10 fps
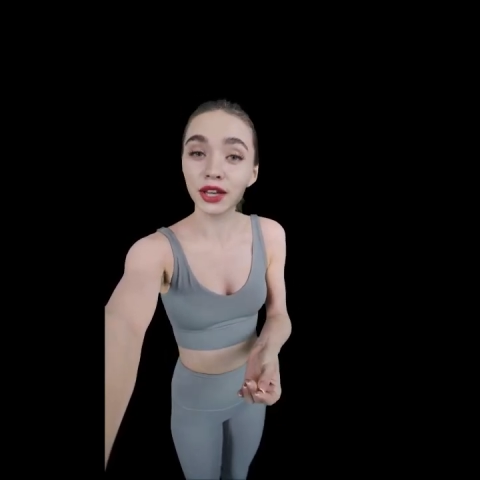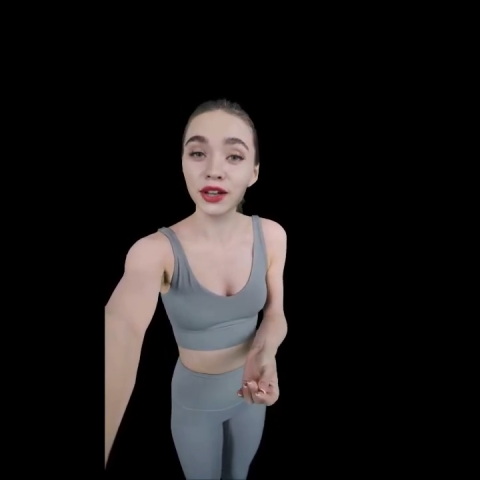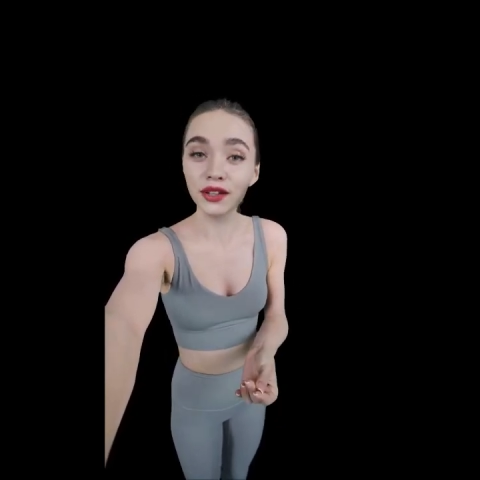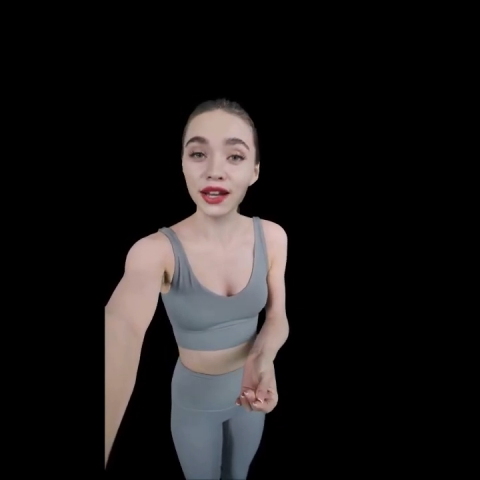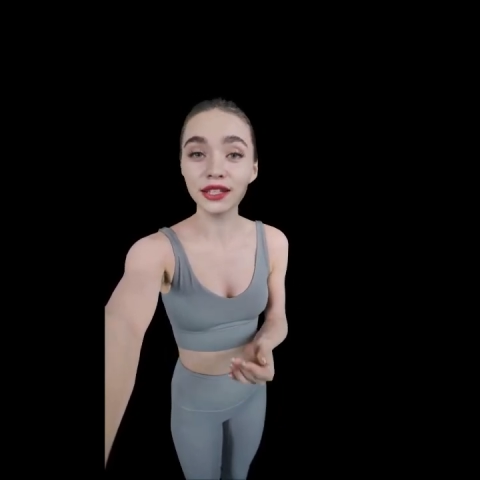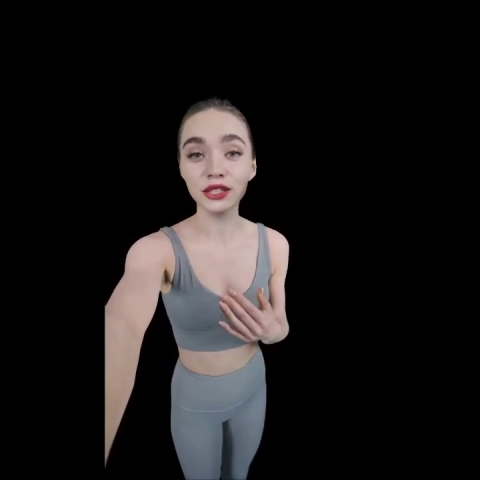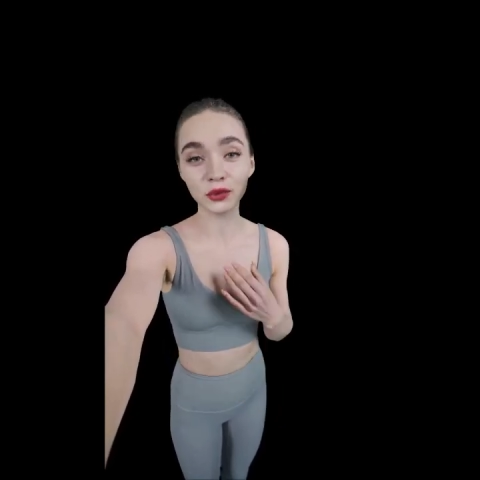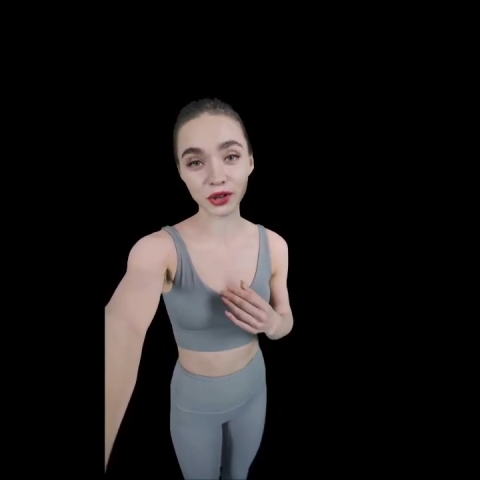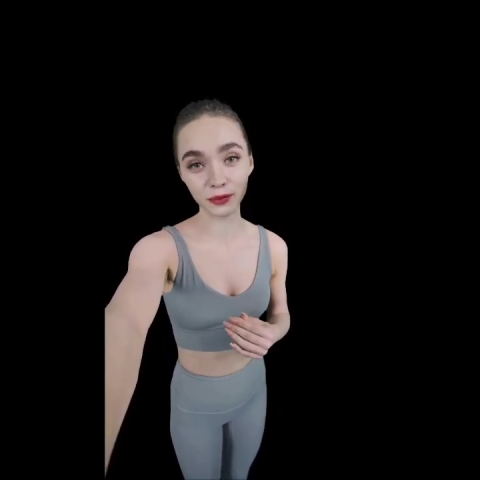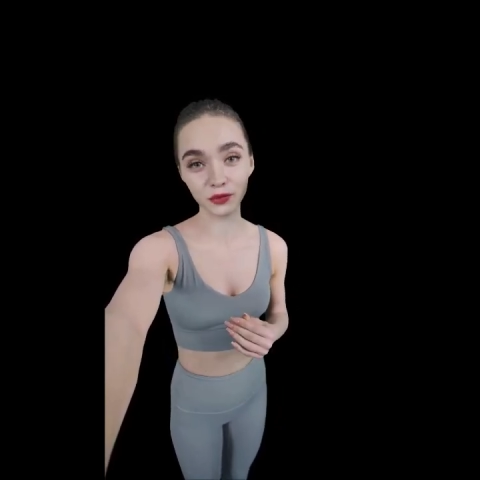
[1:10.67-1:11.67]
Air-like
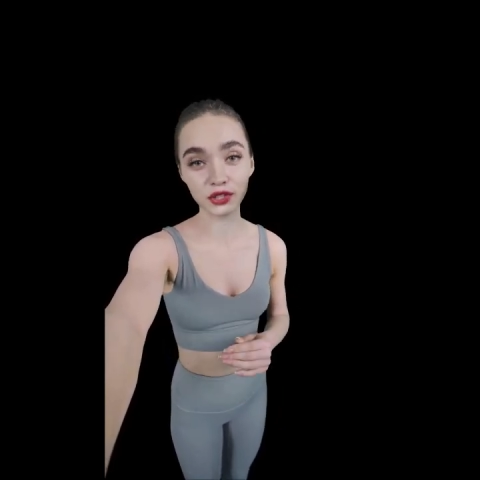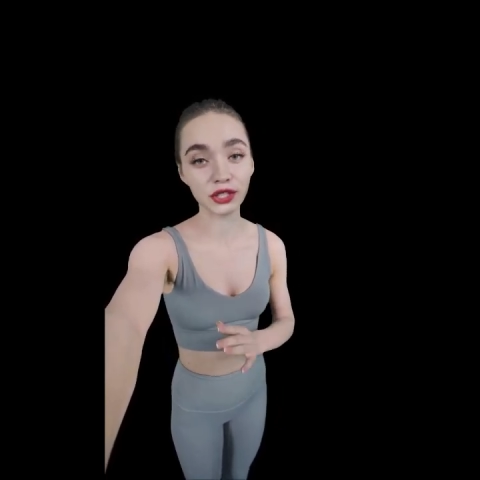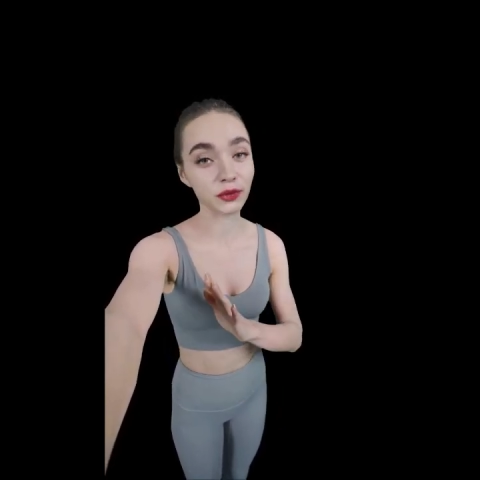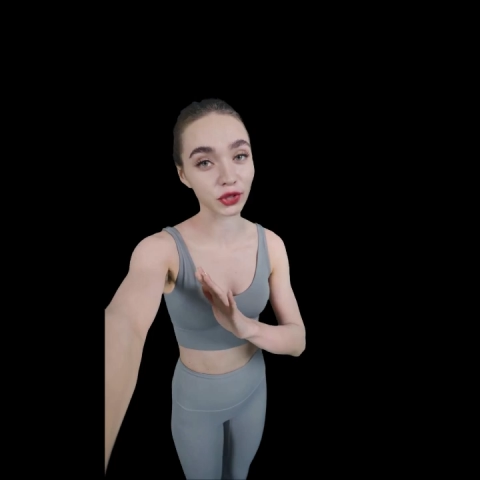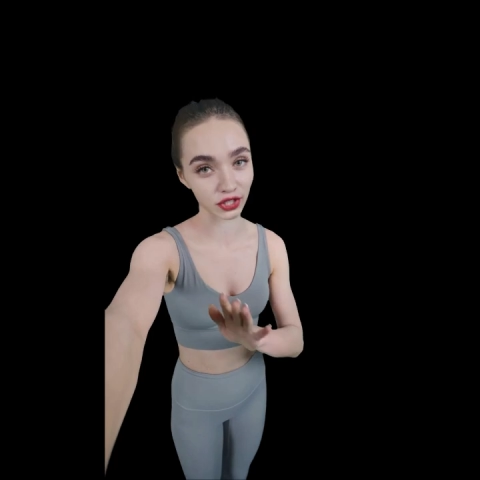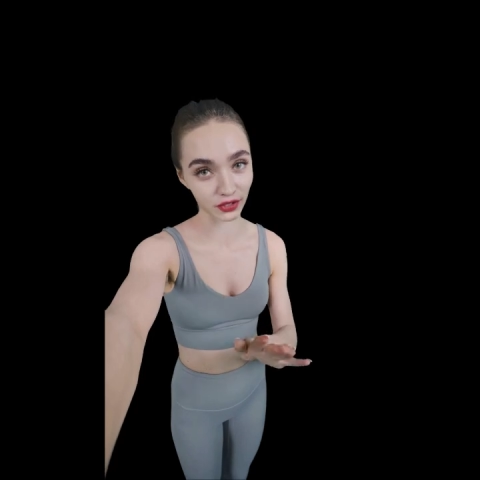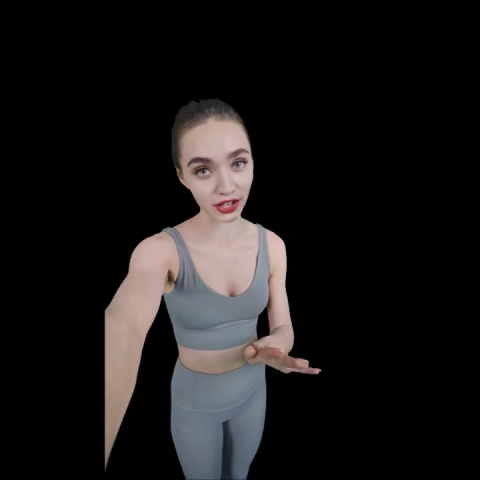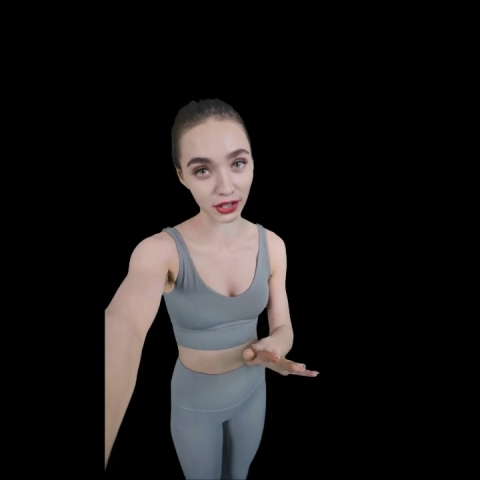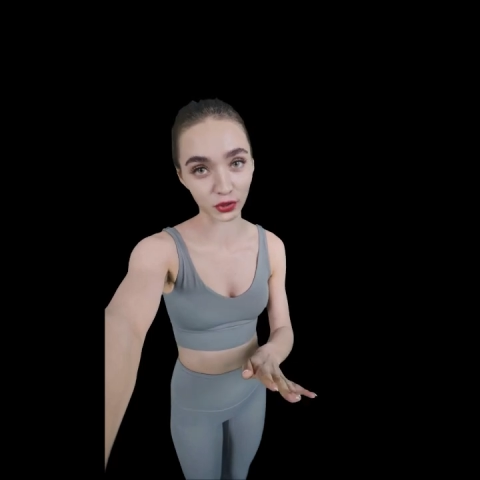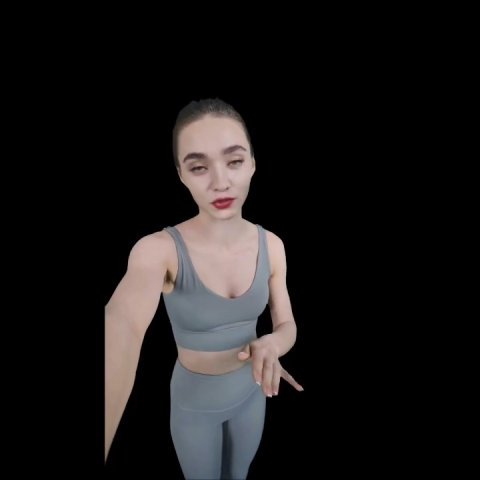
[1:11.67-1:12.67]
strap for sports
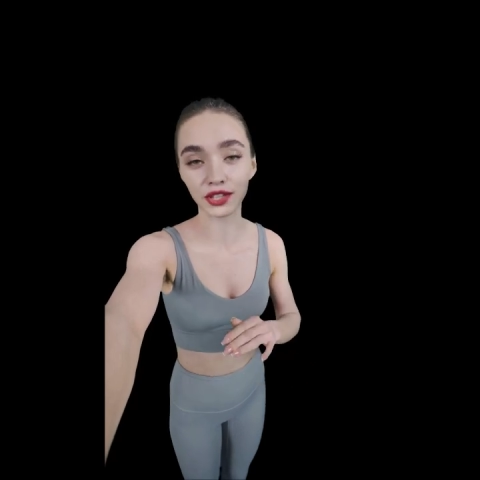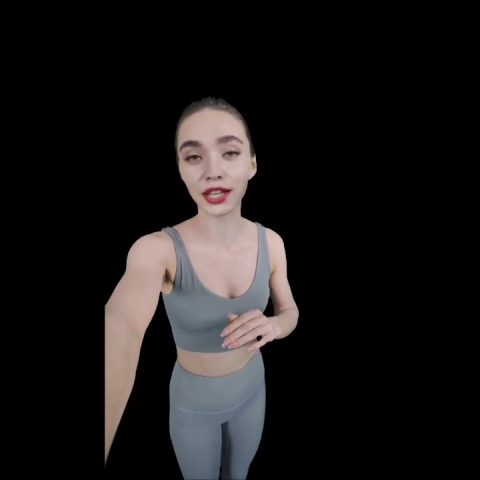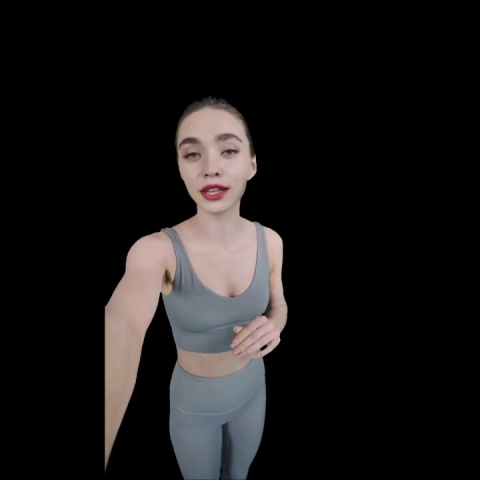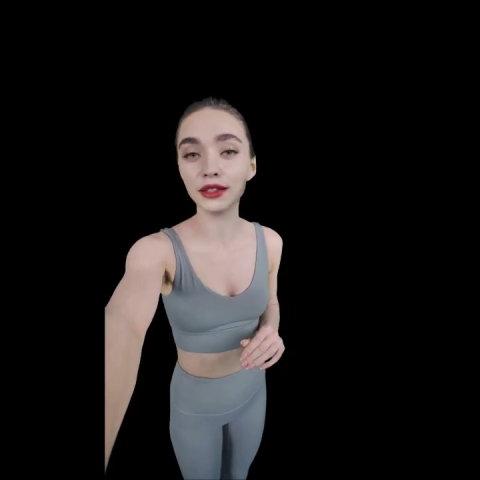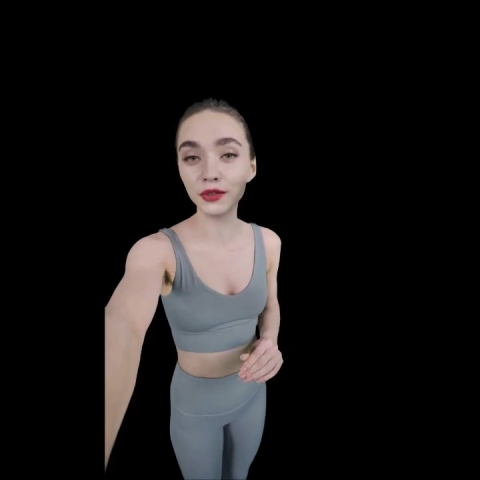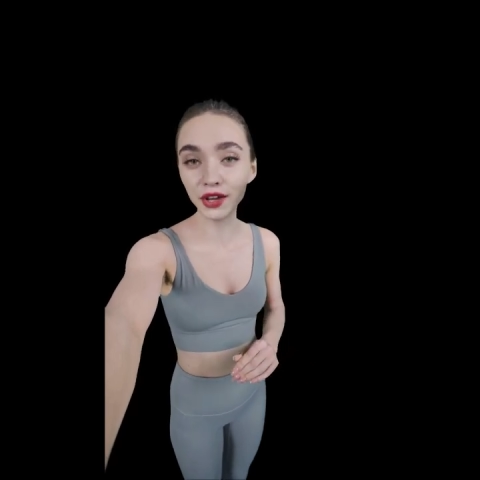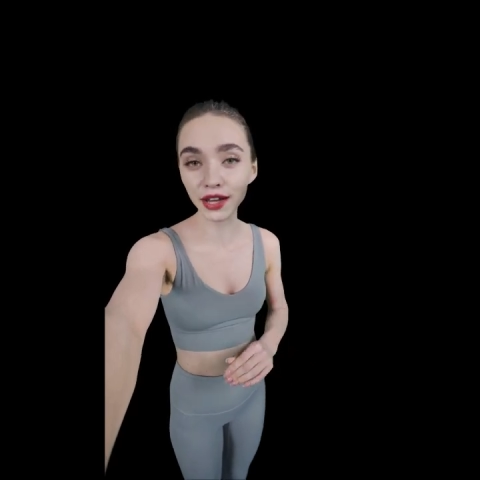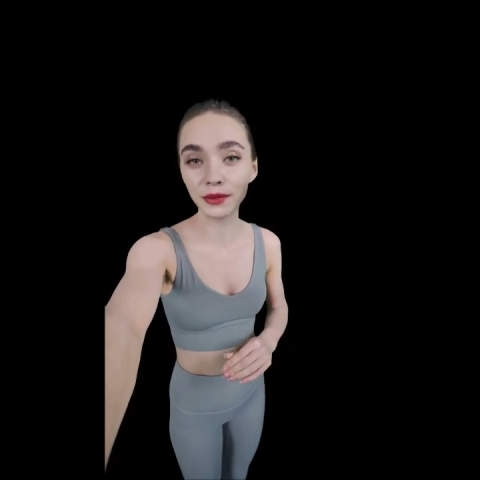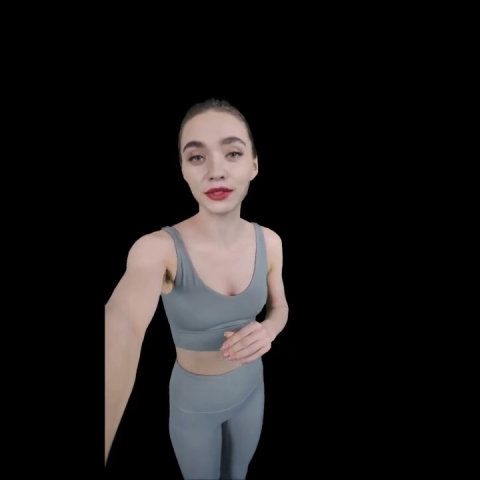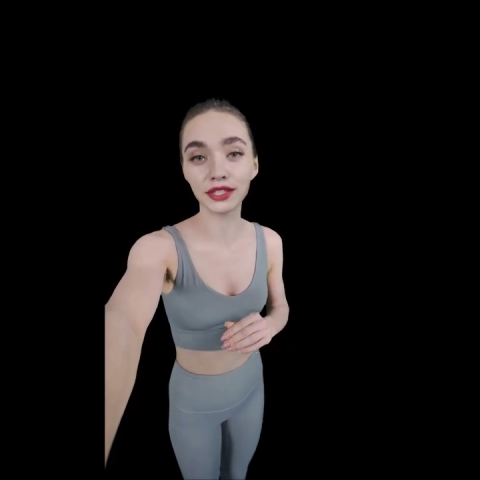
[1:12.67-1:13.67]
weighing only 8
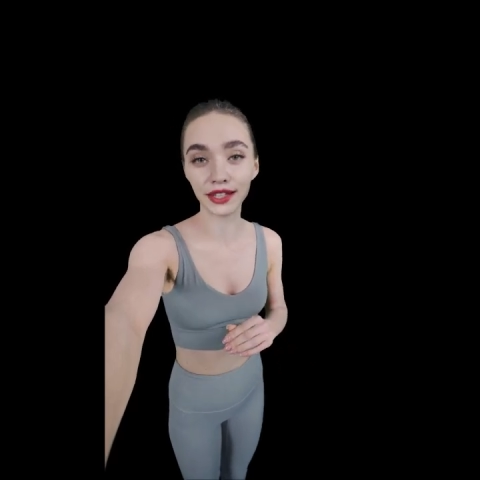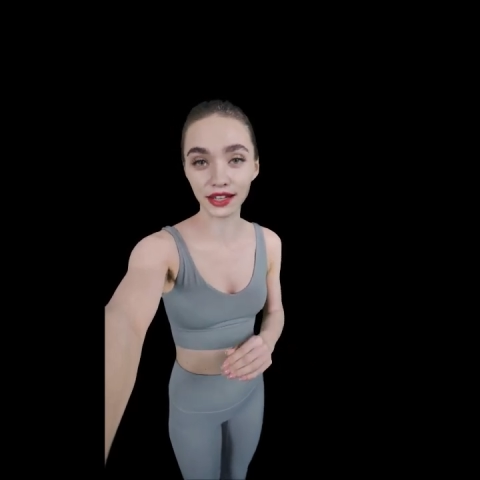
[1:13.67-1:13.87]
grams,